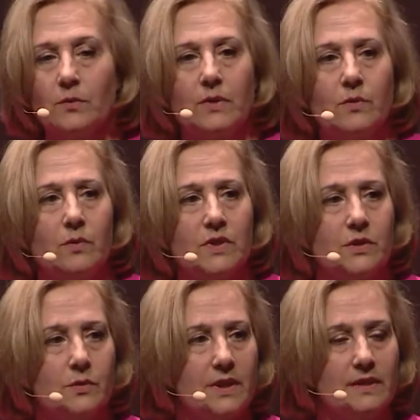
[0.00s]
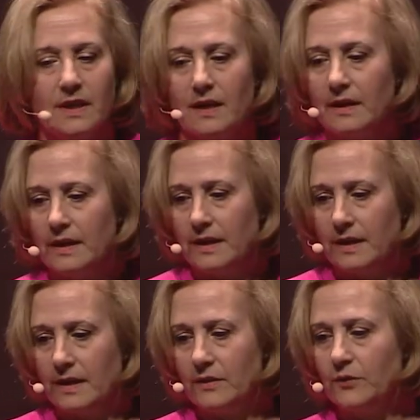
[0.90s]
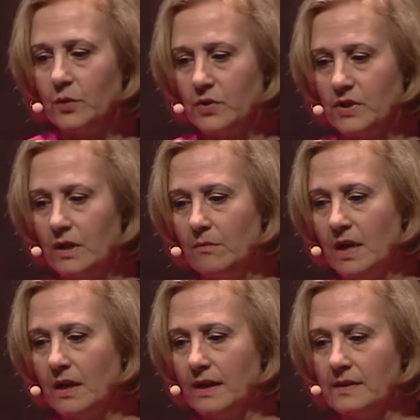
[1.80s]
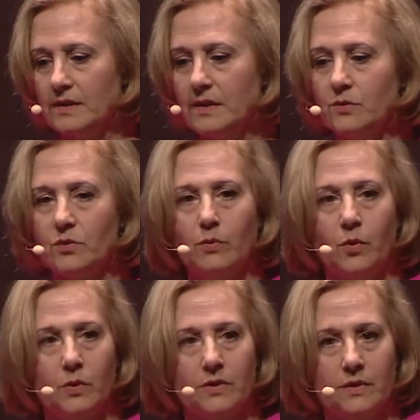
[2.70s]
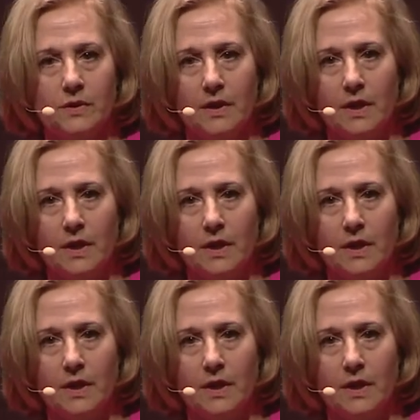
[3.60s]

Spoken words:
when we were doing the IAEA Fukushima accident report.